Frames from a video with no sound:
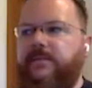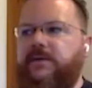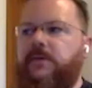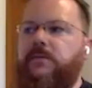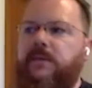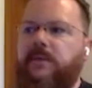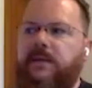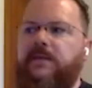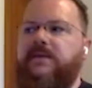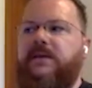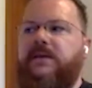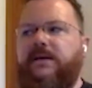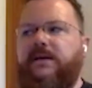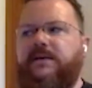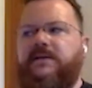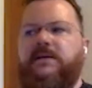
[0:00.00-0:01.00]
So in this
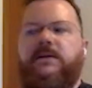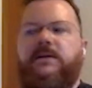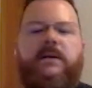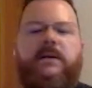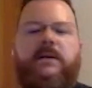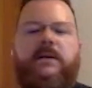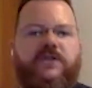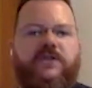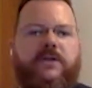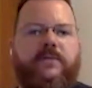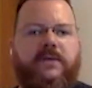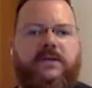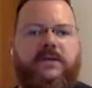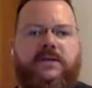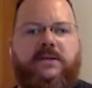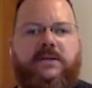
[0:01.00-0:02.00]
case, it
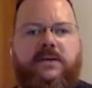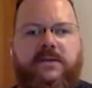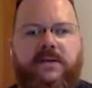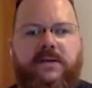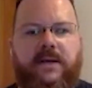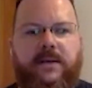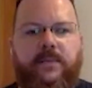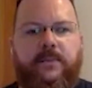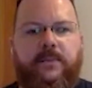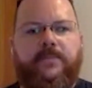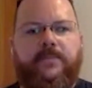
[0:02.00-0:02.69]
generally doesn't escape.